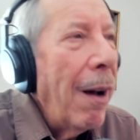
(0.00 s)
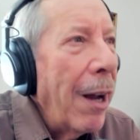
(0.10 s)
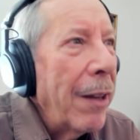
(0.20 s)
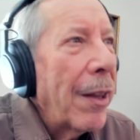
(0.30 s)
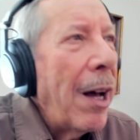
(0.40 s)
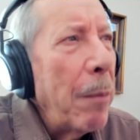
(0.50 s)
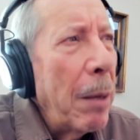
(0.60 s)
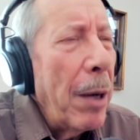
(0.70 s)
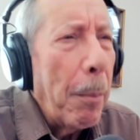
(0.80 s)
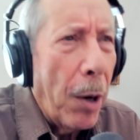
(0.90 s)
I thought
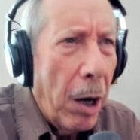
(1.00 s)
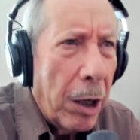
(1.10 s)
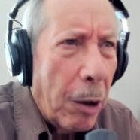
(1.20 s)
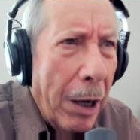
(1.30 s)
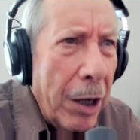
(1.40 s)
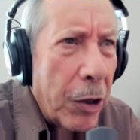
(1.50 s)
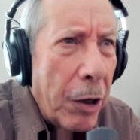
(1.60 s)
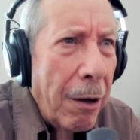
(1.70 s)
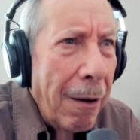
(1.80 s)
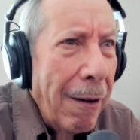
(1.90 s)
maybe a park
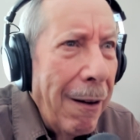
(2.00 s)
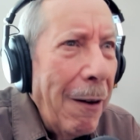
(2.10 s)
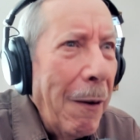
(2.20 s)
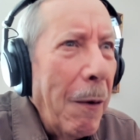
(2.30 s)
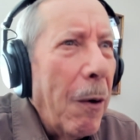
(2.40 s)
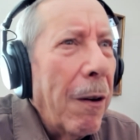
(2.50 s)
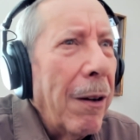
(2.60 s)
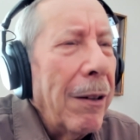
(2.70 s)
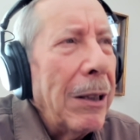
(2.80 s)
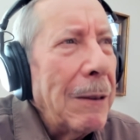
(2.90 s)
ranger
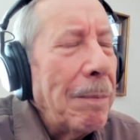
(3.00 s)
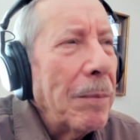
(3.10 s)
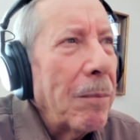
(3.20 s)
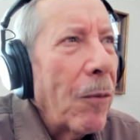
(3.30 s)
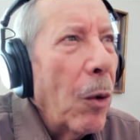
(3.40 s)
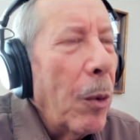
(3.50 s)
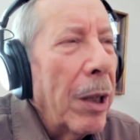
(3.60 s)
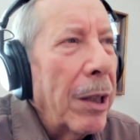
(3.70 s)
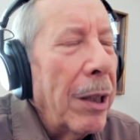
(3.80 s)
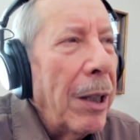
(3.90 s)
or
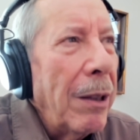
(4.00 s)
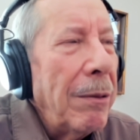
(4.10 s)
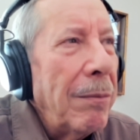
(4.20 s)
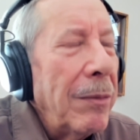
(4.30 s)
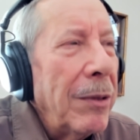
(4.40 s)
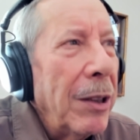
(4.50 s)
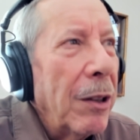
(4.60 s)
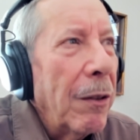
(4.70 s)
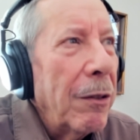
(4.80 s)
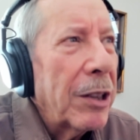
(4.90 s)
work
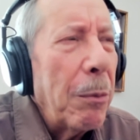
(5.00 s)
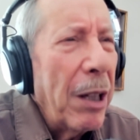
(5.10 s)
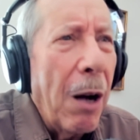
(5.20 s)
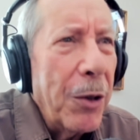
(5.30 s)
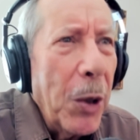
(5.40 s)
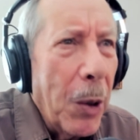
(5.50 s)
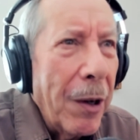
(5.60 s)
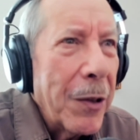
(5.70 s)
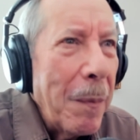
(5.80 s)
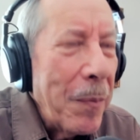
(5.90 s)
something
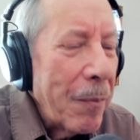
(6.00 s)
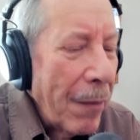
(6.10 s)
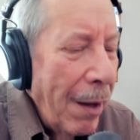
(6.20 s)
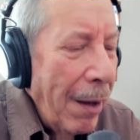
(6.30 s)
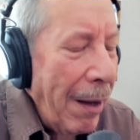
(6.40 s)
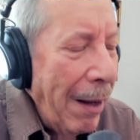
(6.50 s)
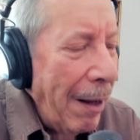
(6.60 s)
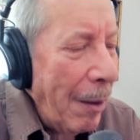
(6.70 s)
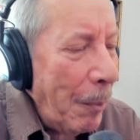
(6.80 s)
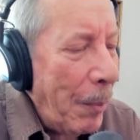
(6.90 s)
outdoors.
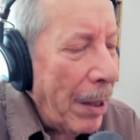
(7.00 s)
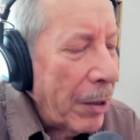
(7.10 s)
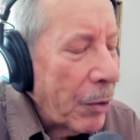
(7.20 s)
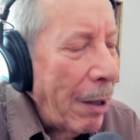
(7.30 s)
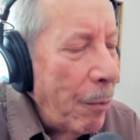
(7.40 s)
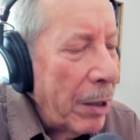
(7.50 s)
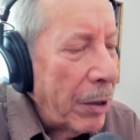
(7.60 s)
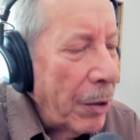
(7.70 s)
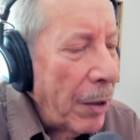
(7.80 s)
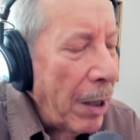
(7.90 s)
But so I went
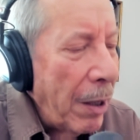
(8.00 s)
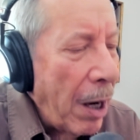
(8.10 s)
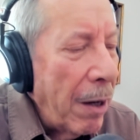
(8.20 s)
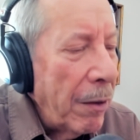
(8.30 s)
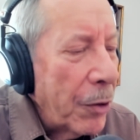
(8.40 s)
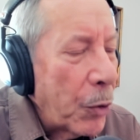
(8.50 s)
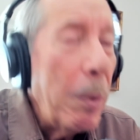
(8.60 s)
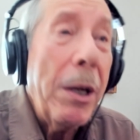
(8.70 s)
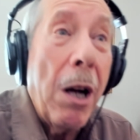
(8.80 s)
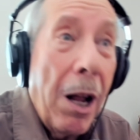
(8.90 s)
to
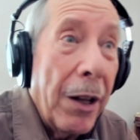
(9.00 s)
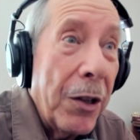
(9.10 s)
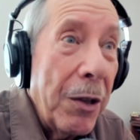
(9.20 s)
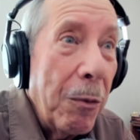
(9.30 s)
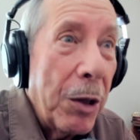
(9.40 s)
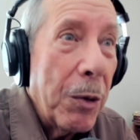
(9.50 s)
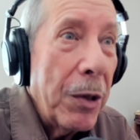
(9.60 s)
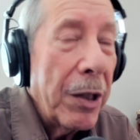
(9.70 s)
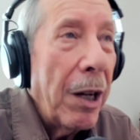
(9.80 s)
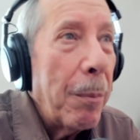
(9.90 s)
Sumi College, which
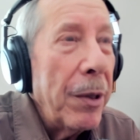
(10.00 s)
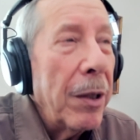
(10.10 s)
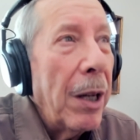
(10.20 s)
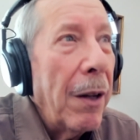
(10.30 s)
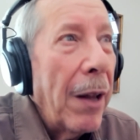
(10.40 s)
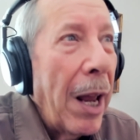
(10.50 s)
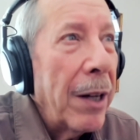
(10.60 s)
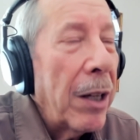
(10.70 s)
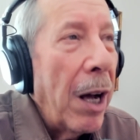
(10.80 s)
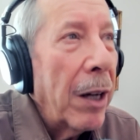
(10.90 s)
was up in
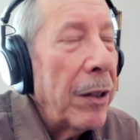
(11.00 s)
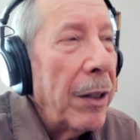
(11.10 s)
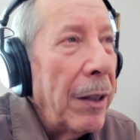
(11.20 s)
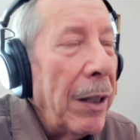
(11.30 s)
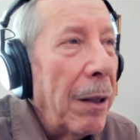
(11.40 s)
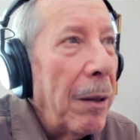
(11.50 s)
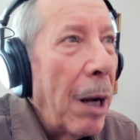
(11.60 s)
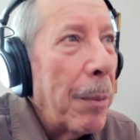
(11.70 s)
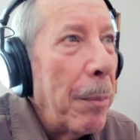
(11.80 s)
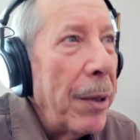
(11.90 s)
Hancock in the
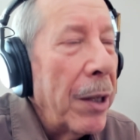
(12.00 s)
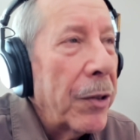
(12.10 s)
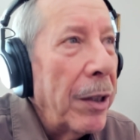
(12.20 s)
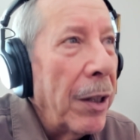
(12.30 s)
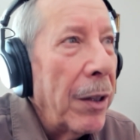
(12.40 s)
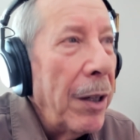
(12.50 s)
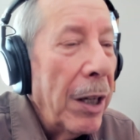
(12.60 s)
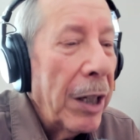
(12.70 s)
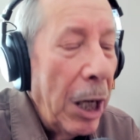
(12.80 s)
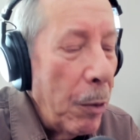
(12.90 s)
Upper Peninsula in the
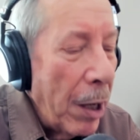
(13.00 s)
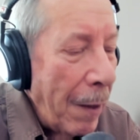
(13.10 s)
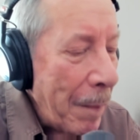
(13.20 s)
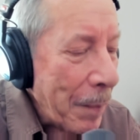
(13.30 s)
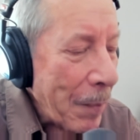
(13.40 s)
Keweenaw.